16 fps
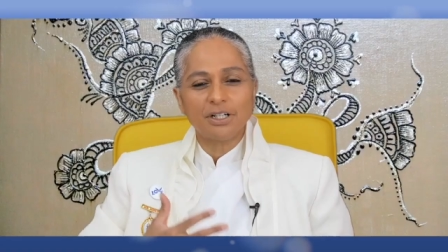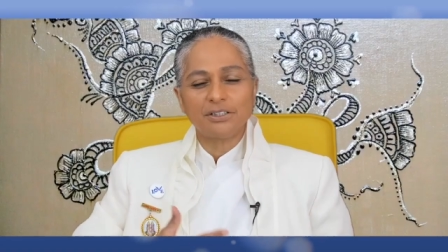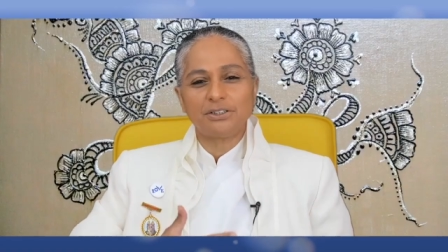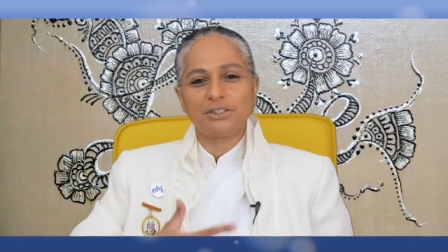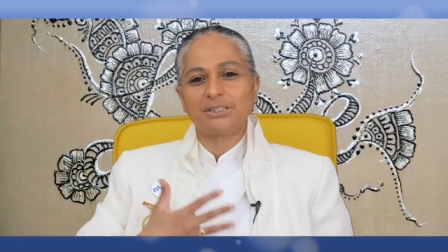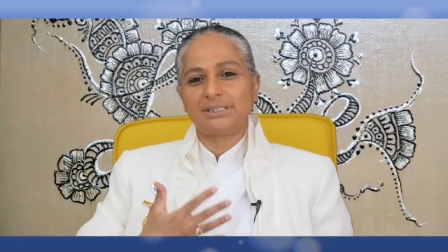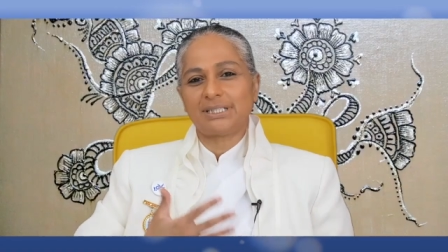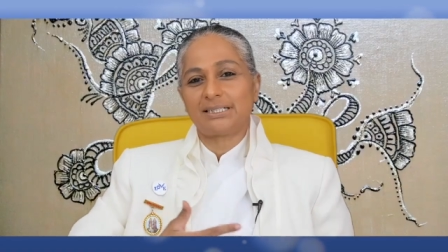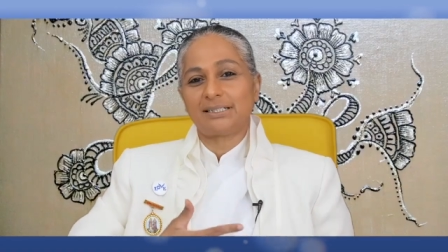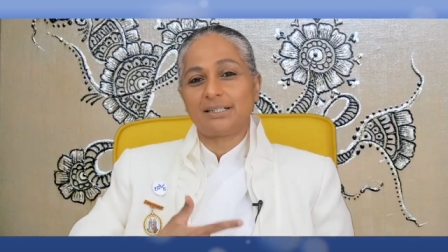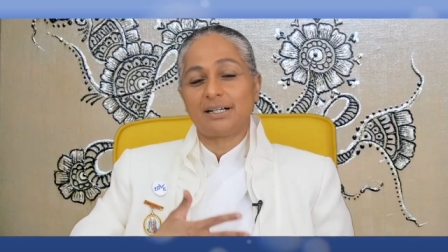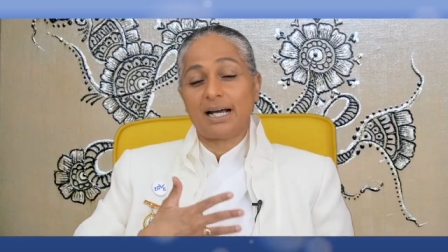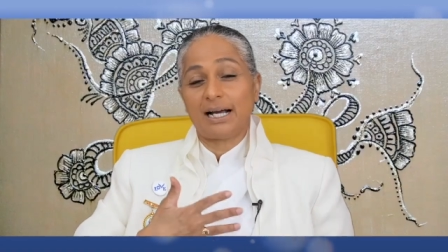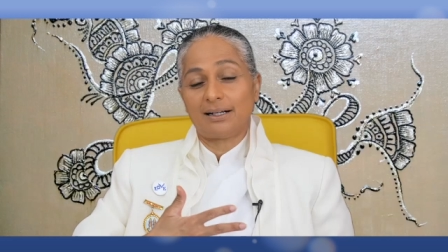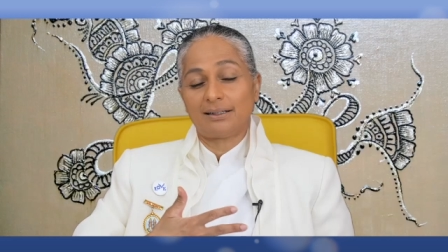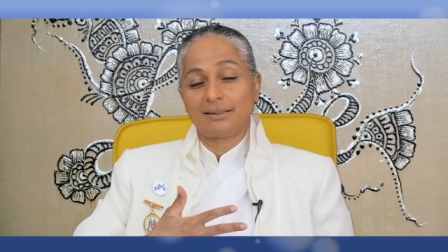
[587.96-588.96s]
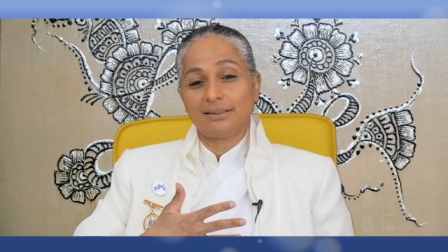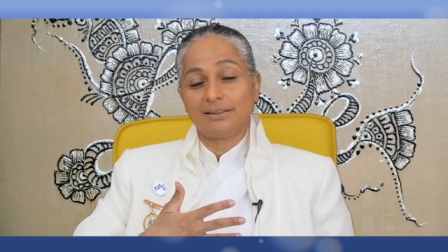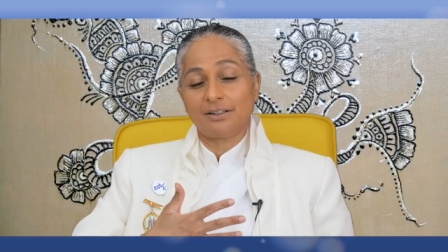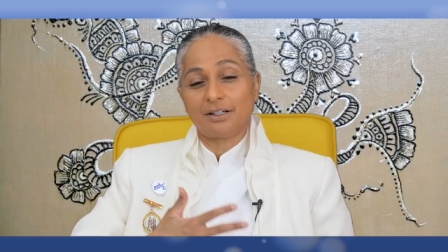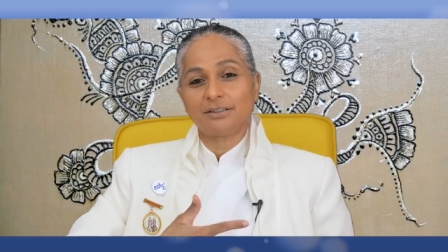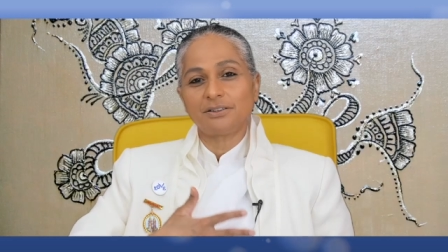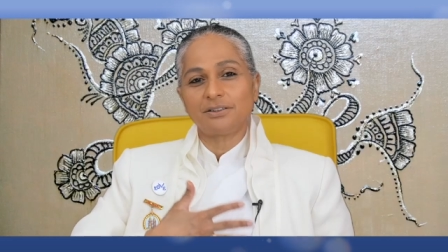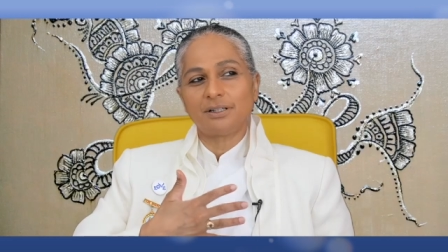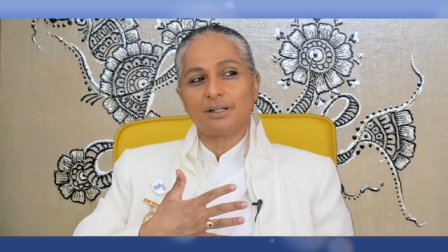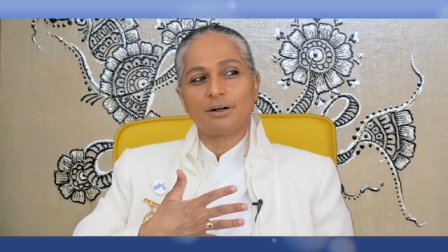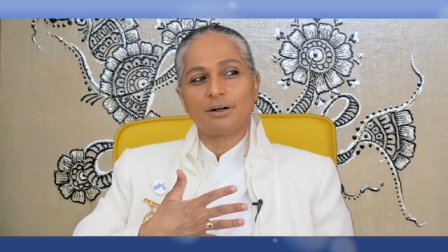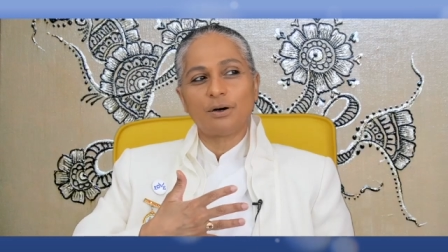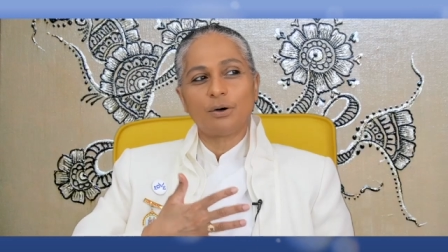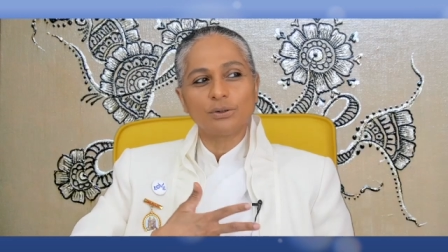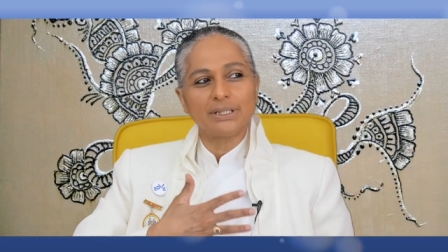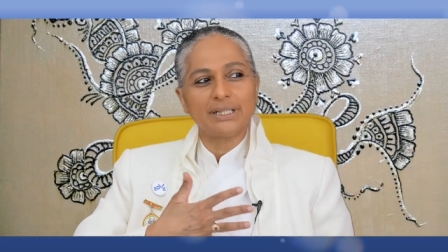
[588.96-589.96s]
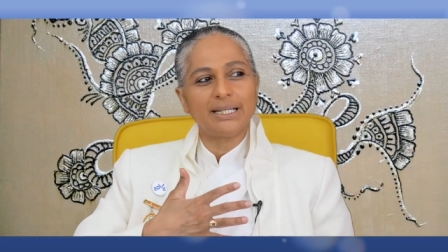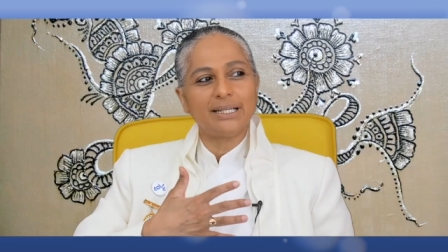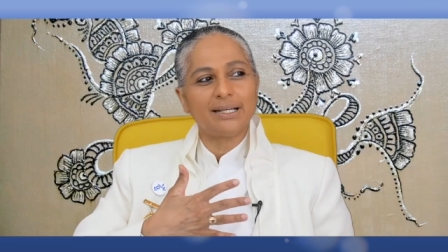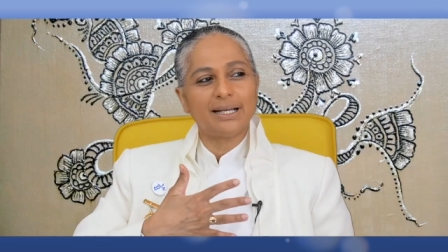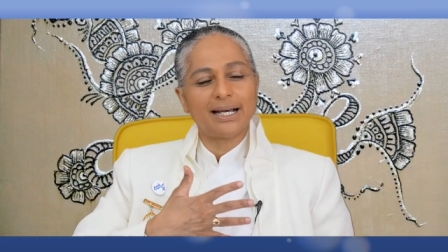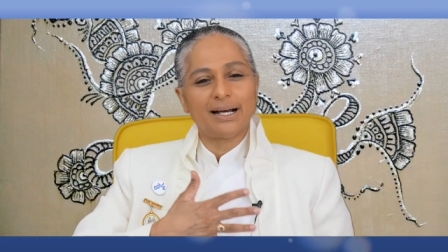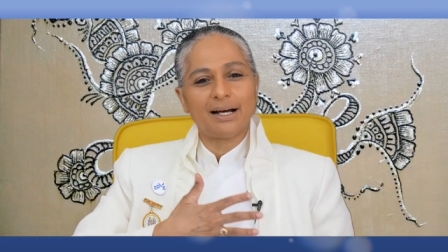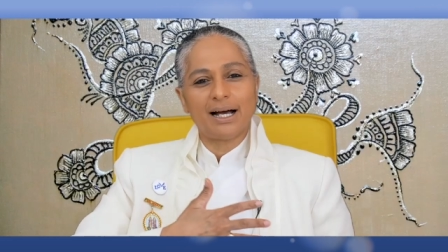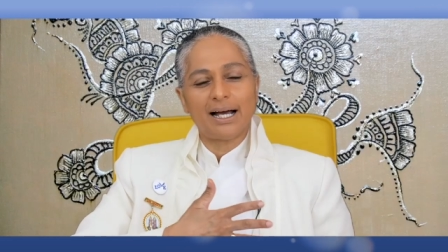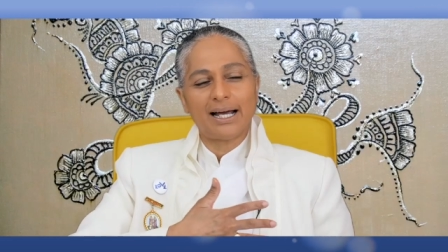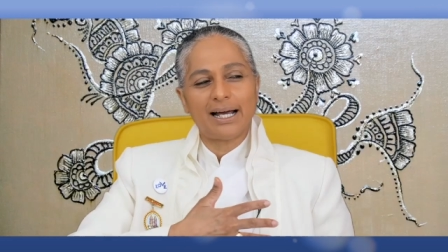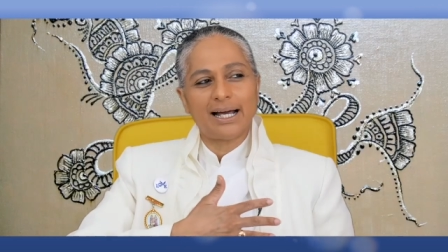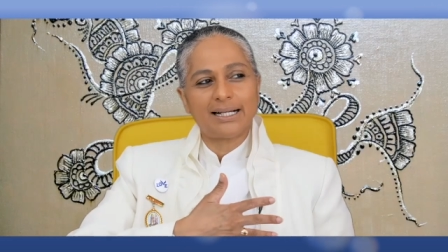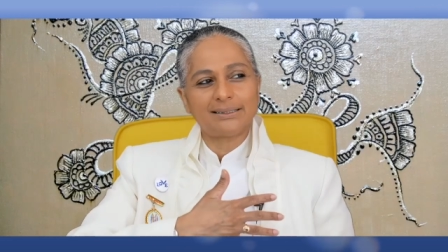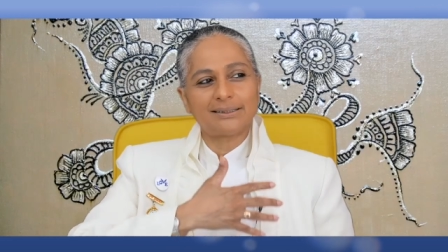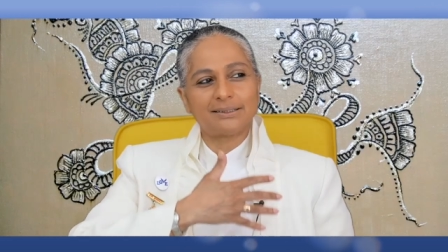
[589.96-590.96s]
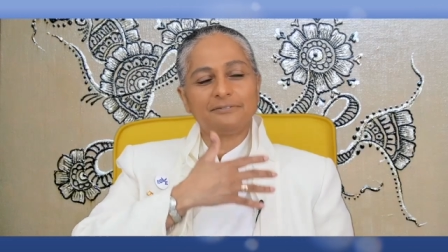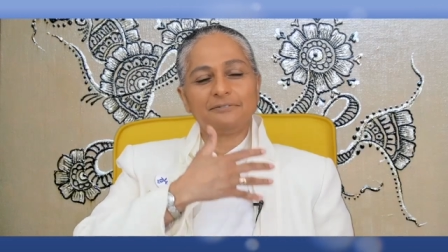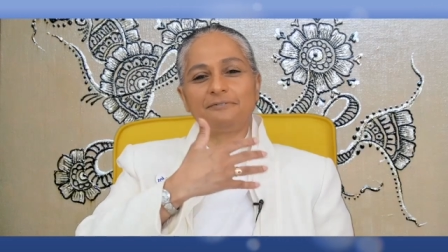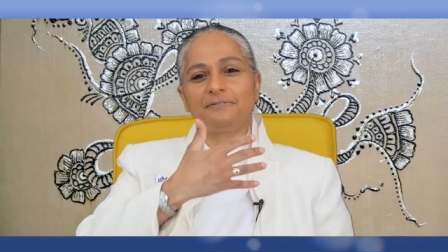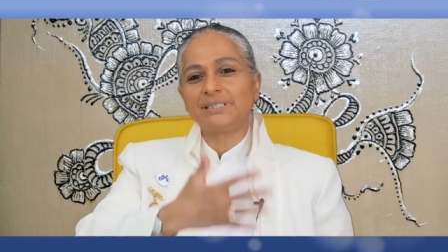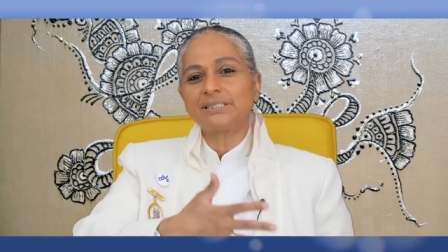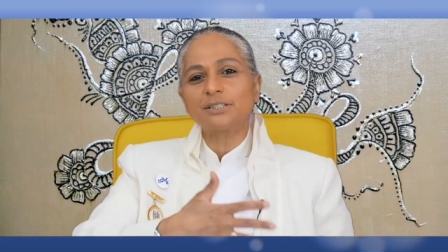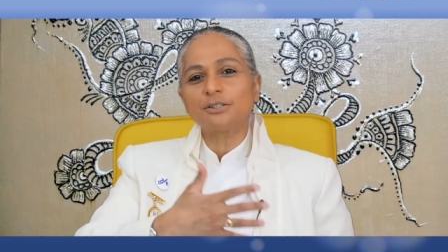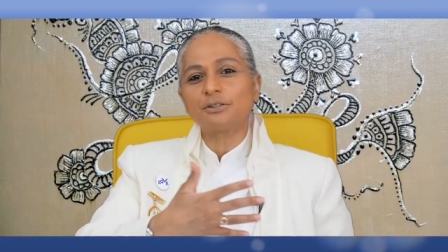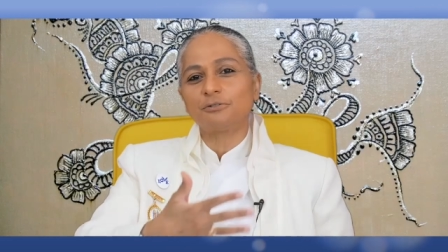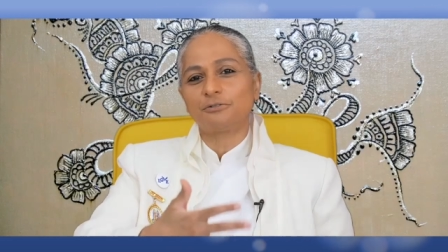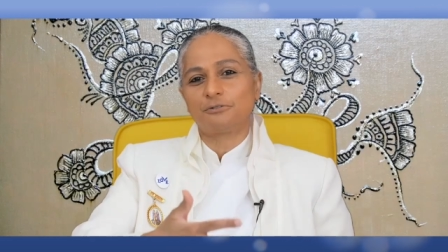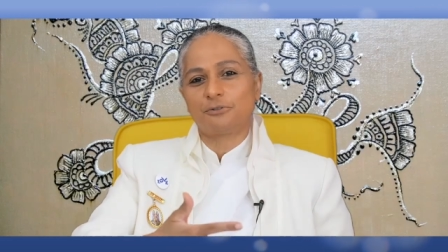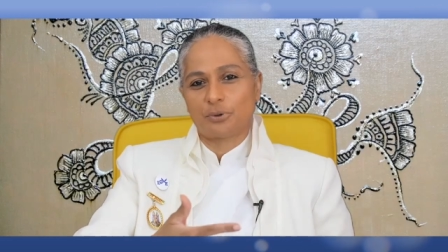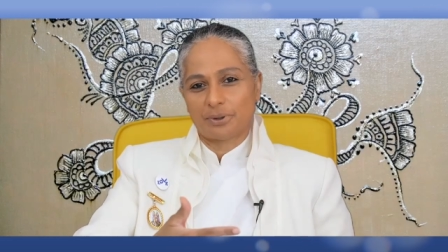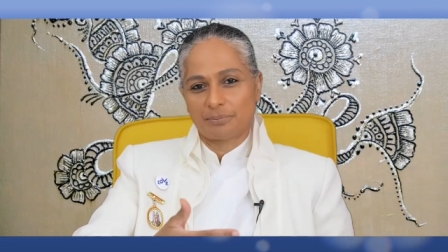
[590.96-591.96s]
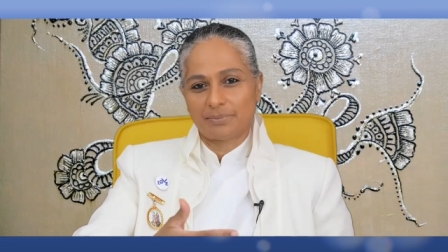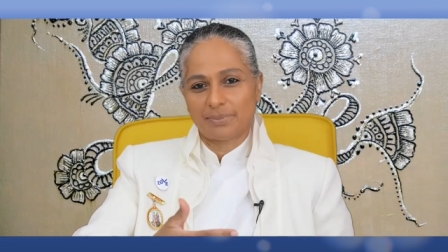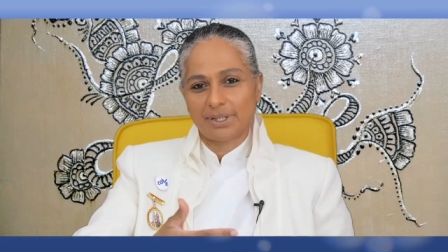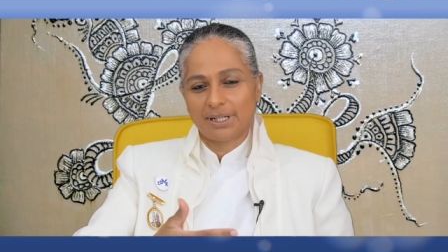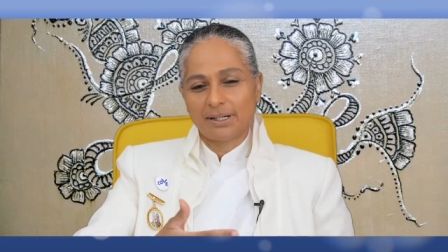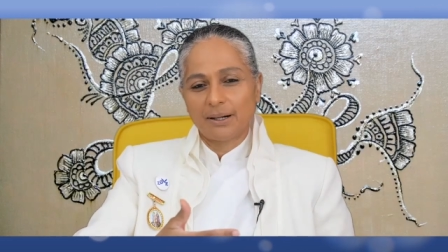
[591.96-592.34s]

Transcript: not just as a, not only as a physical form,